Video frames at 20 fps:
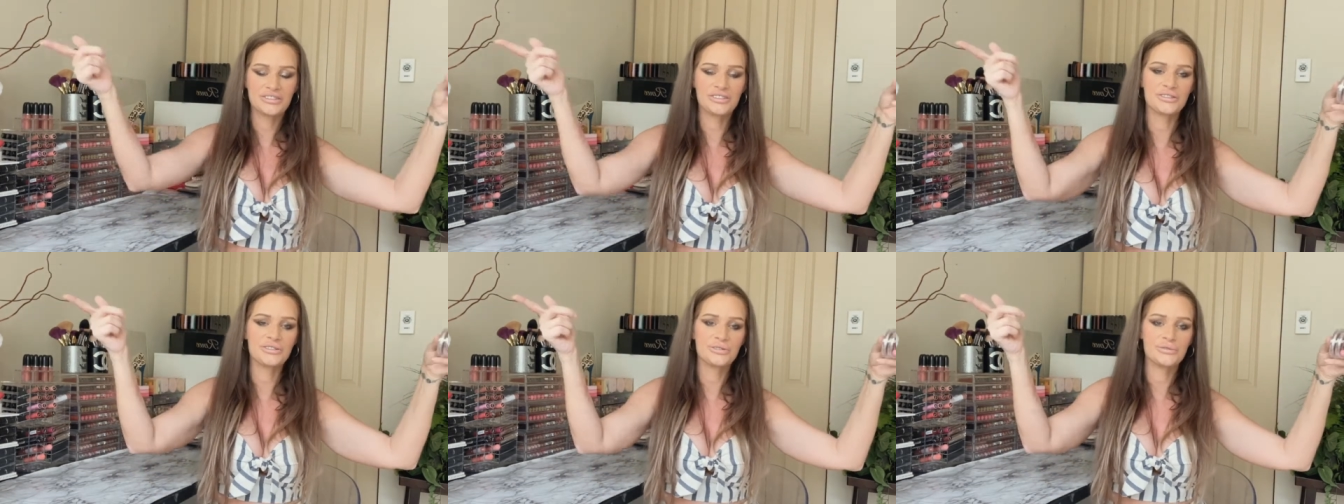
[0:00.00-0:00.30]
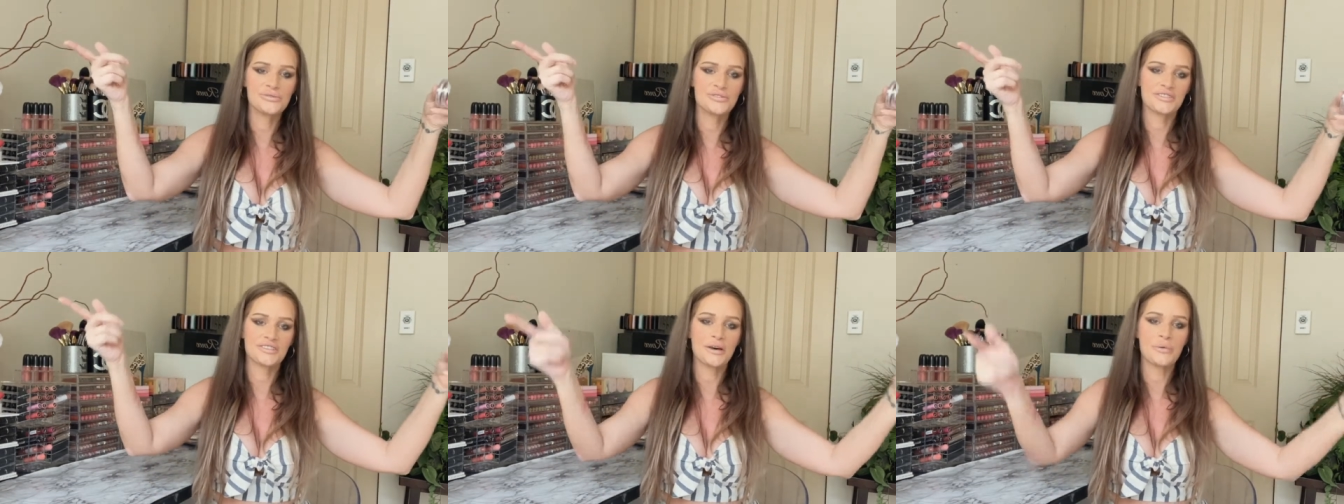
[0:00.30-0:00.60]
to
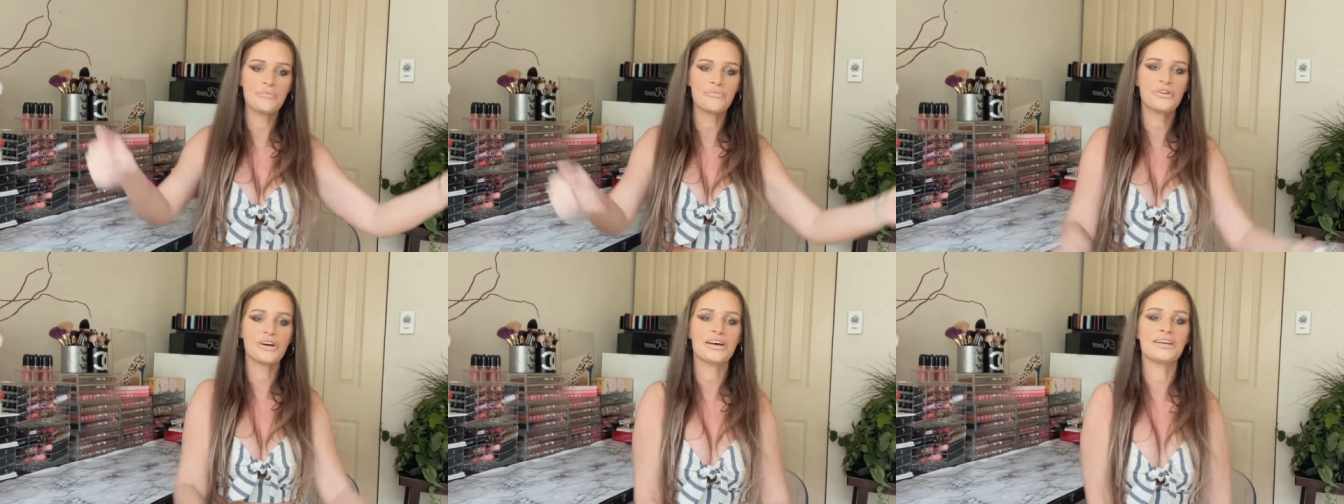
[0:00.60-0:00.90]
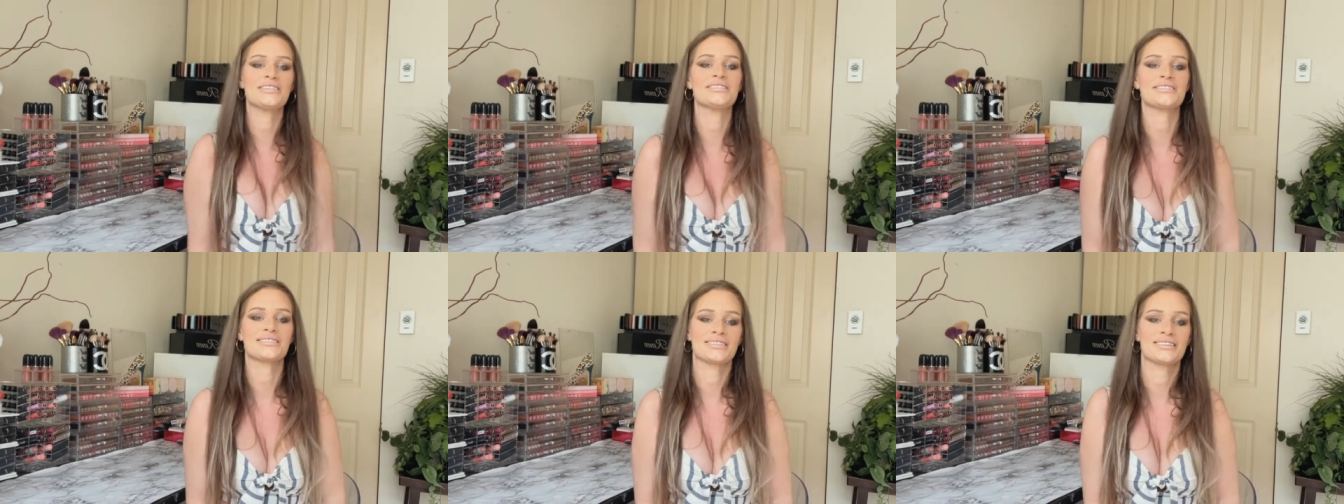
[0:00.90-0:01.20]

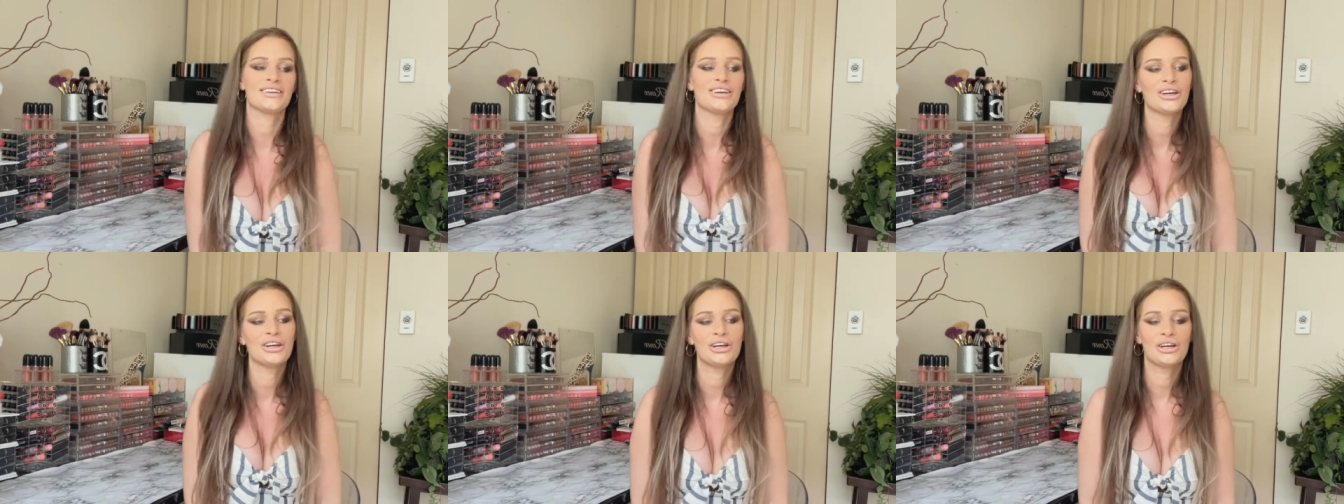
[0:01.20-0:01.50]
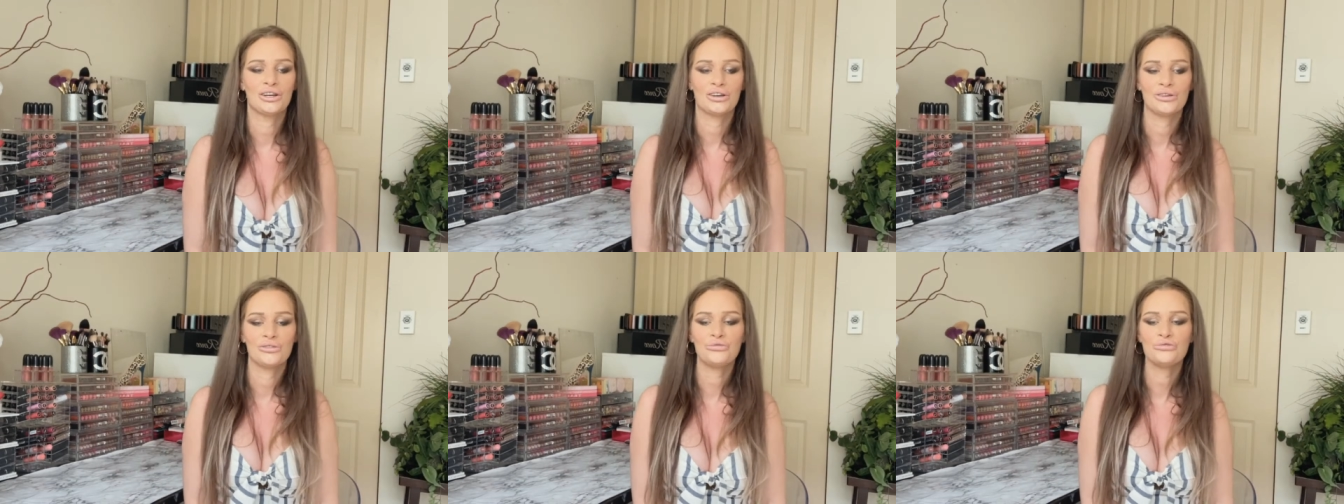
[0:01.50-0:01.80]
somewhat
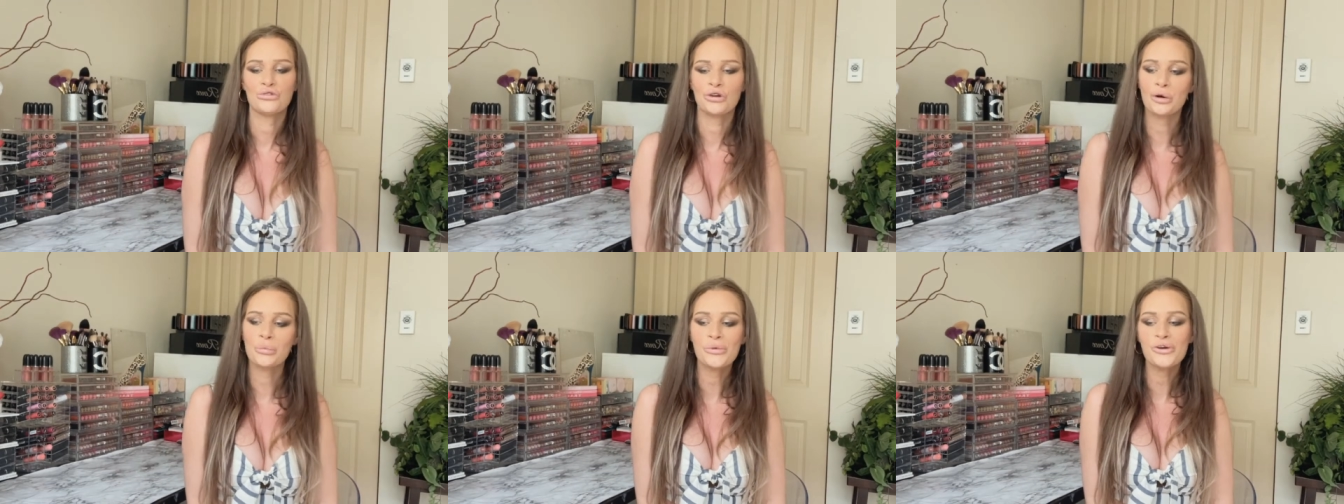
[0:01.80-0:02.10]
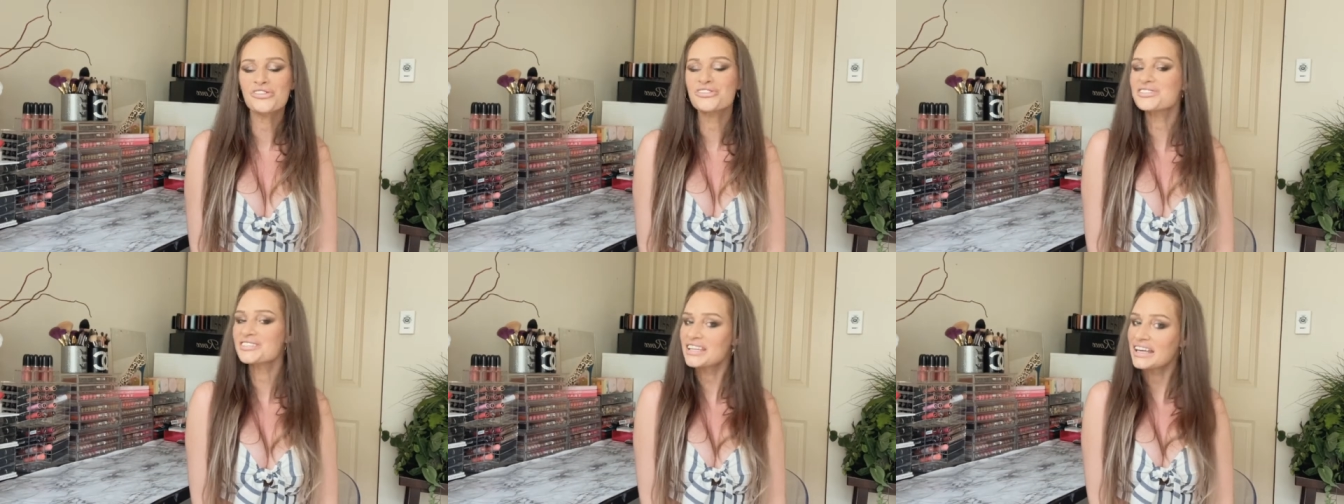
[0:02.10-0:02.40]

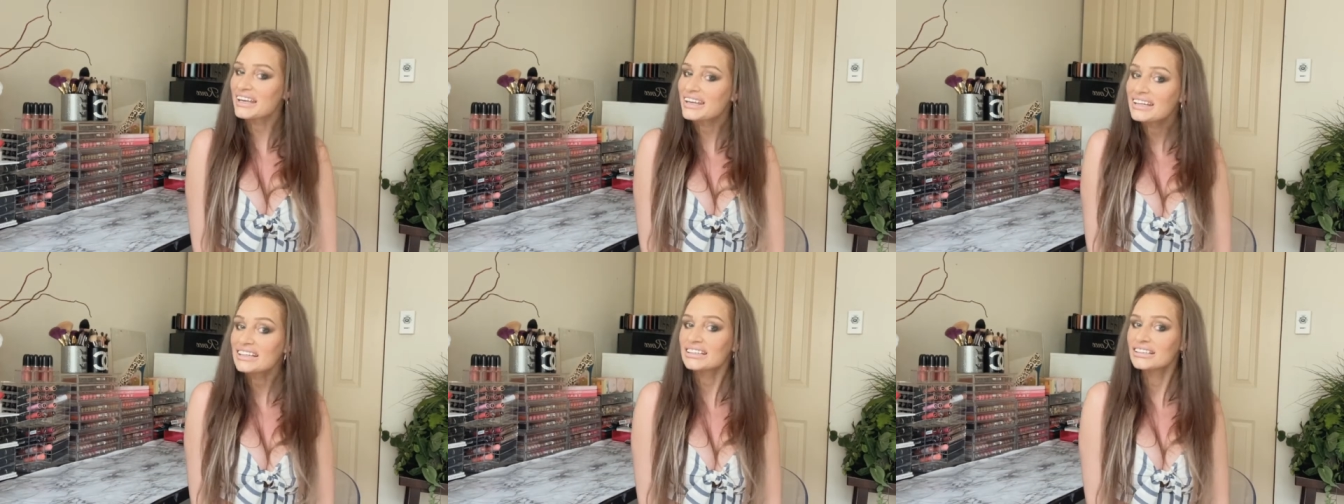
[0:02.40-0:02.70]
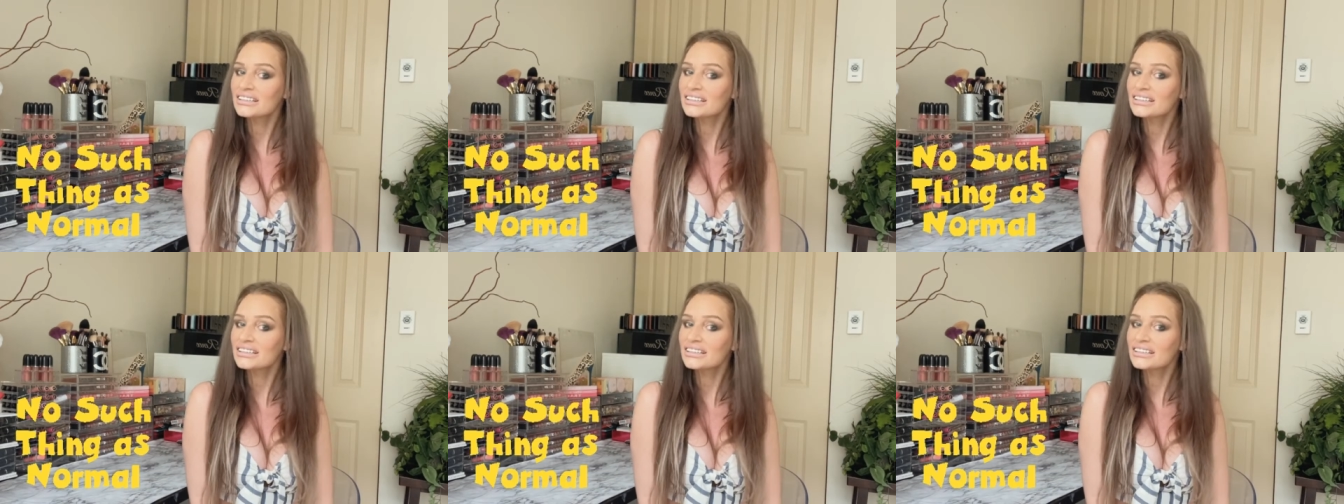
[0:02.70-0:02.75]
normalcy.